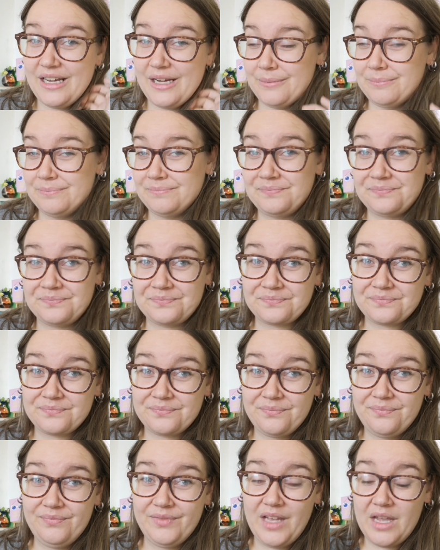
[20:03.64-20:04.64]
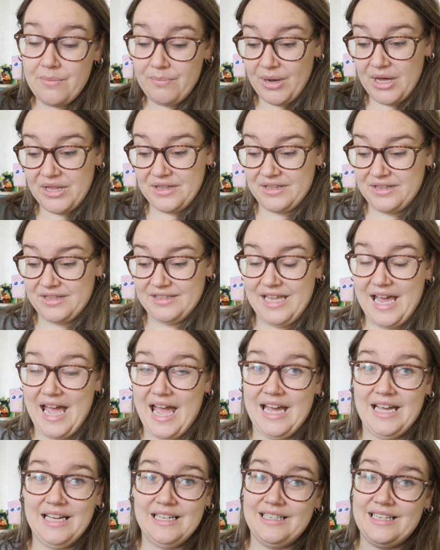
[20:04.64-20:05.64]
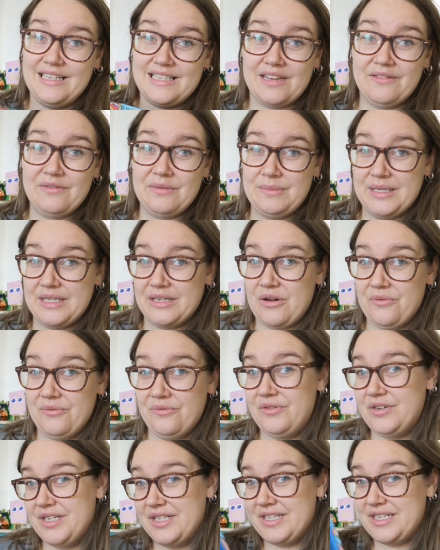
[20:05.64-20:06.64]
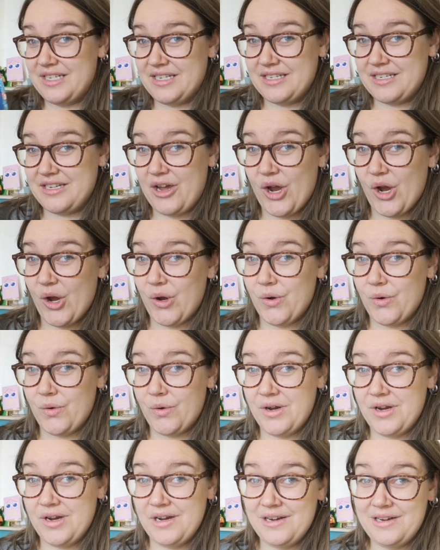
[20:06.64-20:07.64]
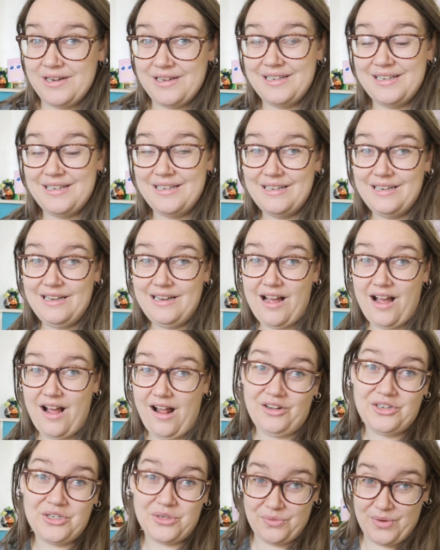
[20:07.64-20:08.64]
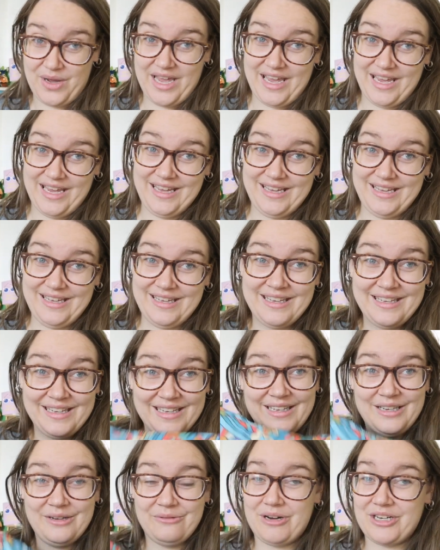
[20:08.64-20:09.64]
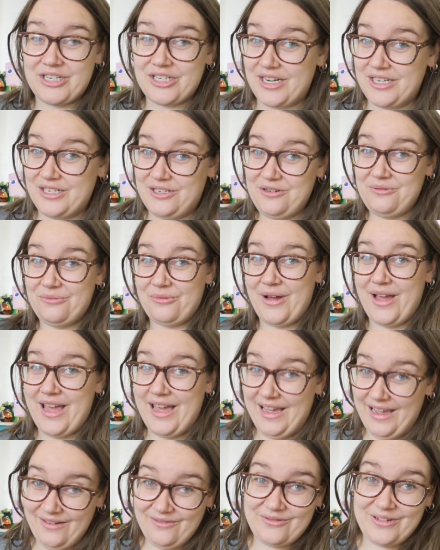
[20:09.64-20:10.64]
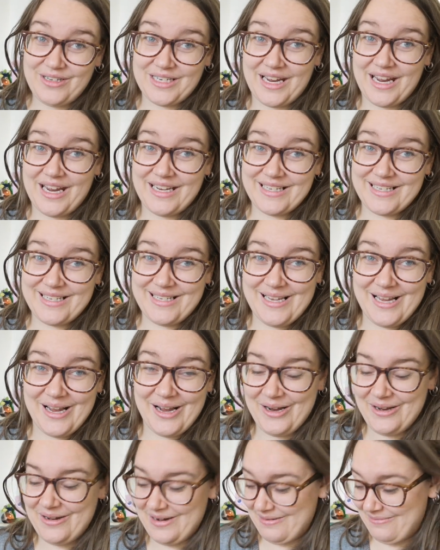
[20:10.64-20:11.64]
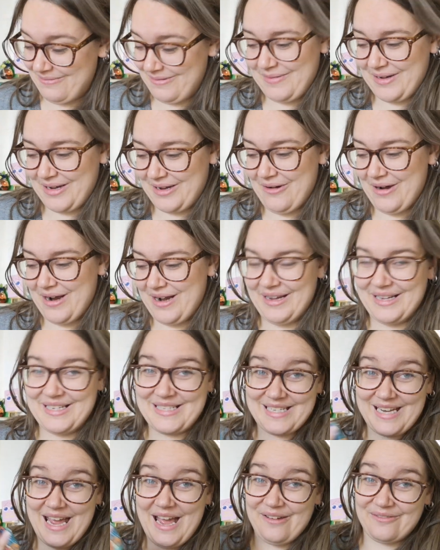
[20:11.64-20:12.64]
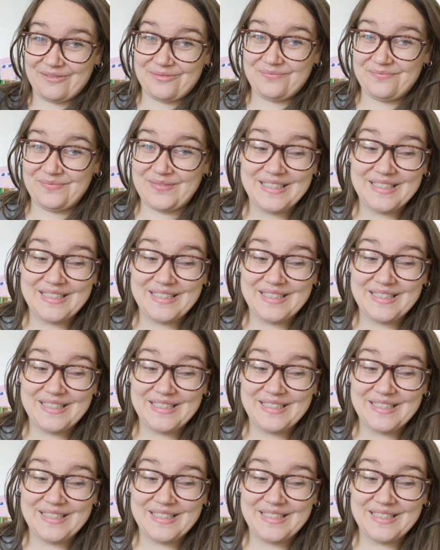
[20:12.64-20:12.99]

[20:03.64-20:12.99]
Um, But other than that, it's given me the confidence to sew underwear, which I do wear every day, so it would be quite nice to have.